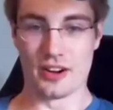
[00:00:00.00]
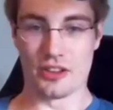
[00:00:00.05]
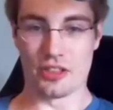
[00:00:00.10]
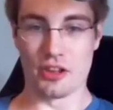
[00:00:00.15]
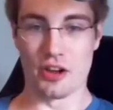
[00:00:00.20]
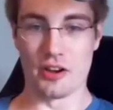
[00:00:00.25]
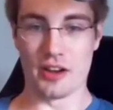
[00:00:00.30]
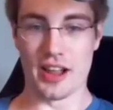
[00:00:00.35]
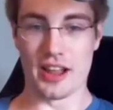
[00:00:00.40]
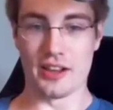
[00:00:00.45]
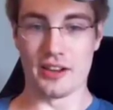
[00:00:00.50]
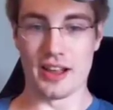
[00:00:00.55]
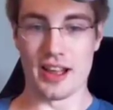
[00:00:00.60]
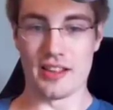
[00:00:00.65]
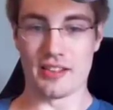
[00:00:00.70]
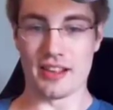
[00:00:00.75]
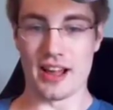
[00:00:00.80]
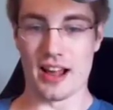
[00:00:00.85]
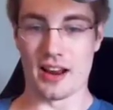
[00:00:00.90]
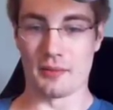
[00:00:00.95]
Okay, you
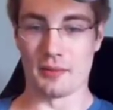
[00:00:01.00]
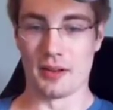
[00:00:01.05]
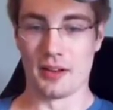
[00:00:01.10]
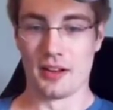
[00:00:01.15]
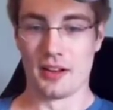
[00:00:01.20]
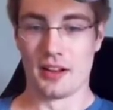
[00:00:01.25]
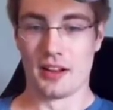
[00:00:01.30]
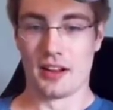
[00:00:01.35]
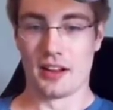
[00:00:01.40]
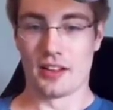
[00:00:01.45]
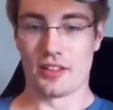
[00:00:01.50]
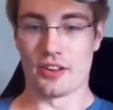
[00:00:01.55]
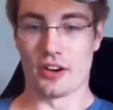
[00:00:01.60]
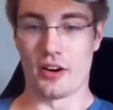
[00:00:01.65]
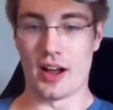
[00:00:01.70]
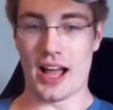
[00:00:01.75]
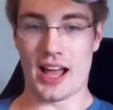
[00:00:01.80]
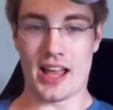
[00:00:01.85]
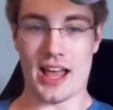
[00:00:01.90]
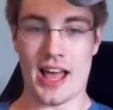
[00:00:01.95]
guys got him. So
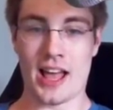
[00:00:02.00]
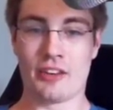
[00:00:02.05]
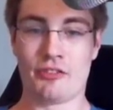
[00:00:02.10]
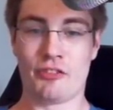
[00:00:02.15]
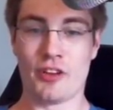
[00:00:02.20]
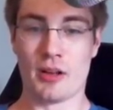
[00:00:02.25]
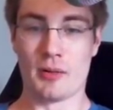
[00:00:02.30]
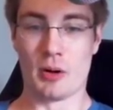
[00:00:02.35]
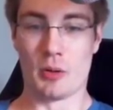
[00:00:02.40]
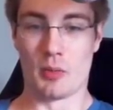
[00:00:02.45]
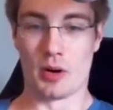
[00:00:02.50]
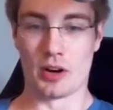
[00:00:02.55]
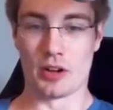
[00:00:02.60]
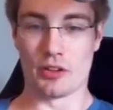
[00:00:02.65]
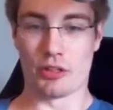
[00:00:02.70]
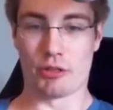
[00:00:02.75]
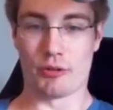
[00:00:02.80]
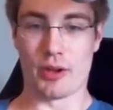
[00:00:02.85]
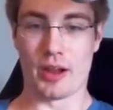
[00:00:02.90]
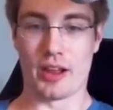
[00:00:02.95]
add, add
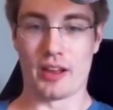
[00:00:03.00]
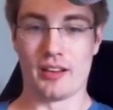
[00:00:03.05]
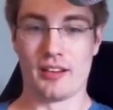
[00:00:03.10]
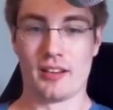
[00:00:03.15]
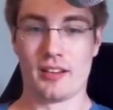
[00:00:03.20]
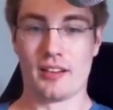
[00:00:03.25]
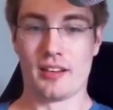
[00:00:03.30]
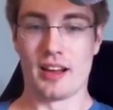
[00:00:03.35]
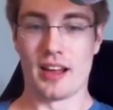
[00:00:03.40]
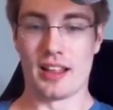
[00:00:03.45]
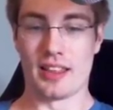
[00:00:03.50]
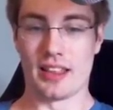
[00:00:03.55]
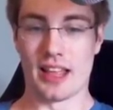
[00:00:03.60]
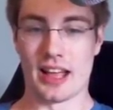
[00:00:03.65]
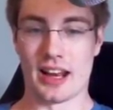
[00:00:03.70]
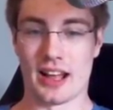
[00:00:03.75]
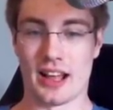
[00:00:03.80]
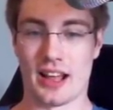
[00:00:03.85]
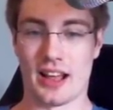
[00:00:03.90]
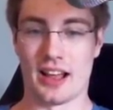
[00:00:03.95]
failboat103. And
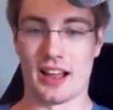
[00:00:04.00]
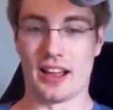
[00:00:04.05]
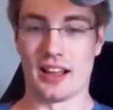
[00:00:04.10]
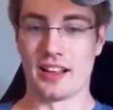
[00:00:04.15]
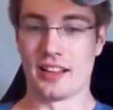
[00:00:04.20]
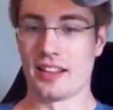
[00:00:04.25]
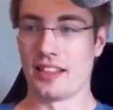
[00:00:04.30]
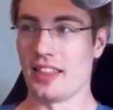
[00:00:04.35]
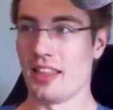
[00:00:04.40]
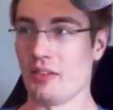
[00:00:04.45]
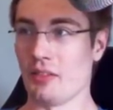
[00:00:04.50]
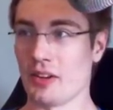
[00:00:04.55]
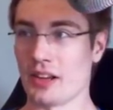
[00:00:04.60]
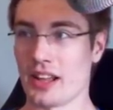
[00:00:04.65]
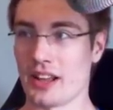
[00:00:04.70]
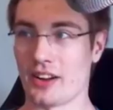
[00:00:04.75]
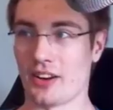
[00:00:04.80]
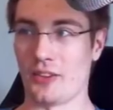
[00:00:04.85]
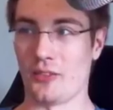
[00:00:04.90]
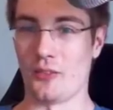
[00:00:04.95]
then, uh, then we'll
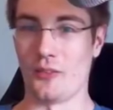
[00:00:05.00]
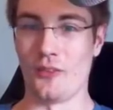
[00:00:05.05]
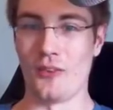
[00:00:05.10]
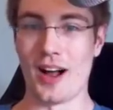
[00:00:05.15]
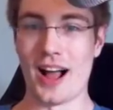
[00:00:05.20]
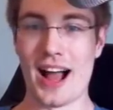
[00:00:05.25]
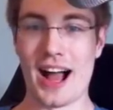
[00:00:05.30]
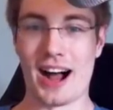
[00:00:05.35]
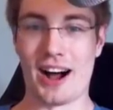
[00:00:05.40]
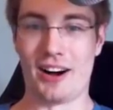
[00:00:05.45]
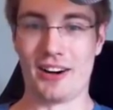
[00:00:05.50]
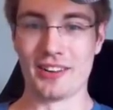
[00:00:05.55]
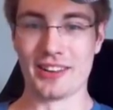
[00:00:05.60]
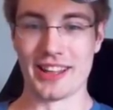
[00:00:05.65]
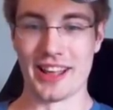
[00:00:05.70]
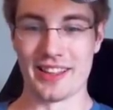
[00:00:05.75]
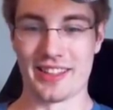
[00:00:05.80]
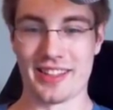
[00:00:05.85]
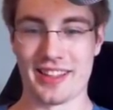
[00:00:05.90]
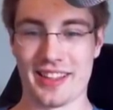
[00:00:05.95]
get going. Wow,
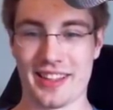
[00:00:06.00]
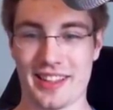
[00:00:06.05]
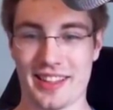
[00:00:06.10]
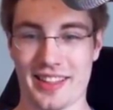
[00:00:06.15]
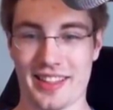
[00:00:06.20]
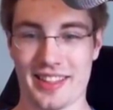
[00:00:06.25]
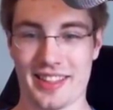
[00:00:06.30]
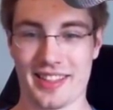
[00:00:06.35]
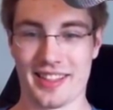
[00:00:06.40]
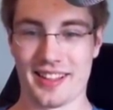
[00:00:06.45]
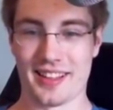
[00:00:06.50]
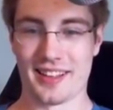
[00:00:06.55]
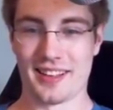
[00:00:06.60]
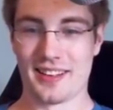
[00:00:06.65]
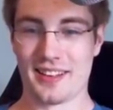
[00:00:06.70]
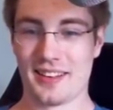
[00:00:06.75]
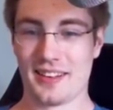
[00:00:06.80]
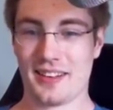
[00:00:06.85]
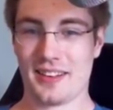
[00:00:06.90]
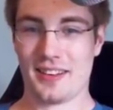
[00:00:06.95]
this is...
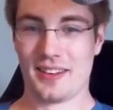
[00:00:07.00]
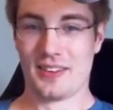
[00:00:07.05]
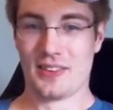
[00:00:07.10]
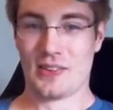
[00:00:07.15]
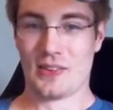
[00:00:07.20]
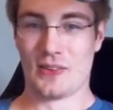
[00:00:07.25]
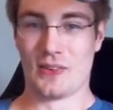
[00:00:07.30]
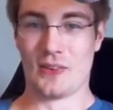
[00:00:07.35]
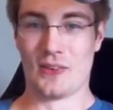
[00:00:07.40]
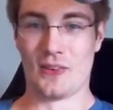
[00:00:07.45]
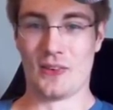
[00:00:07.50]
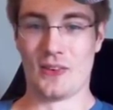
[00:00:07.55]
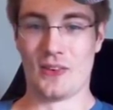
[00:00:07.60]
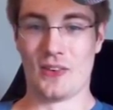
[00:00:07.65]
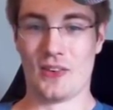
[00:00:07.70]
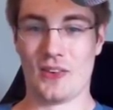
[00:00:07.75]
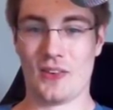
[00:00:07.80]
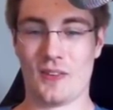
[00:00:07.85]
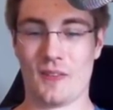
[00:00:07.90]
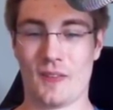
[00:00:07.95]

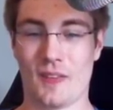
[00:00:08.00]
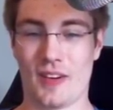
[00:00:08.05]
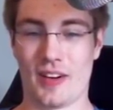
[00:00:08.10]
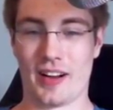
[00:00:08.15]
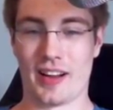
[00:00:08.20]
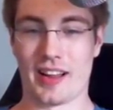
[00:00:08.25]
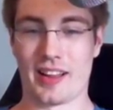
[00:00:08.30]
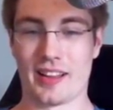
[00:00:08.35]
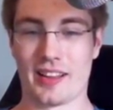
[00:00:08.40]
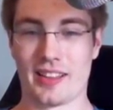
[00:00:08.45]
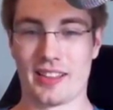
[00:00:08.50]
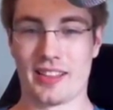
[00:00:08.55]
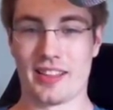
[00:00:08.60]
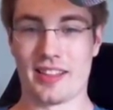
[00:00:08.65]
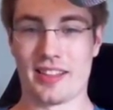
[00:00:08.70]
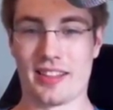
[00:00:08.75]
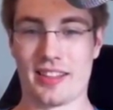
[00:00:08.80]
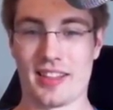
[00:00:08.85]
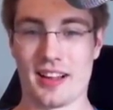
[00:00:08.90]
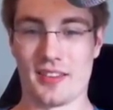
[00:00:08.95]
Oh, boy. This
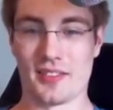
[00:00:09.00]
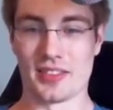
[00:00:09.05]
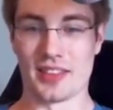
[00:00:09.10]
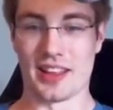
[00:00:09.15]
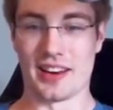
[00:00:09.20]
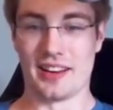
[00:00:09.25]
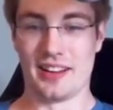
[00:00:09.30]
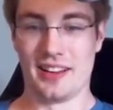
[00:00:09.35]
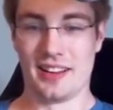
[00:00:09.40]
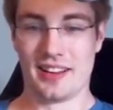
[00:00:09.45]
is something.